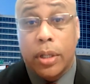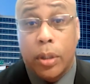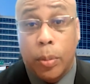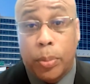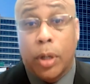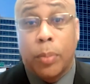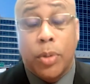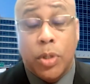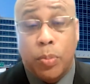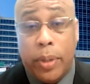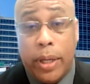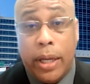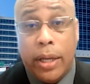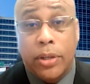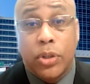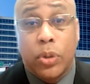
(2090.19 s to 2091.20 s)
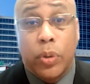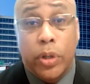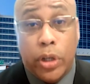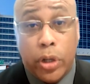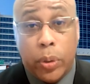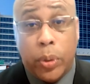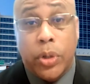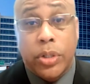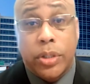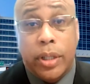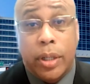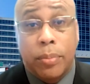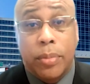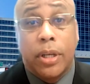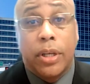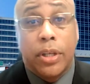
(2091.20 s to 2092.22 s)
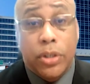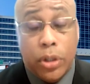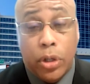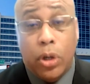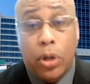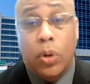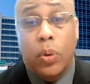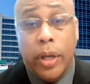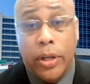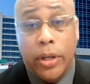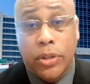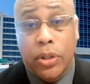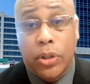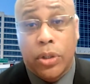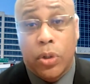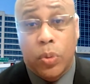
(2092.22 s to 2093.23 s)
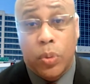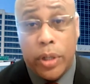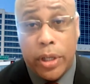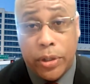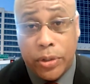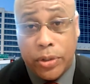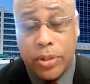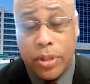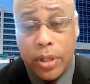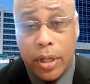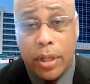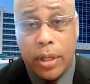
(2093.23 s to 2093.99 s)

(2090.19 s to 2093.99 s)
the purpose being to encourage them to go into careers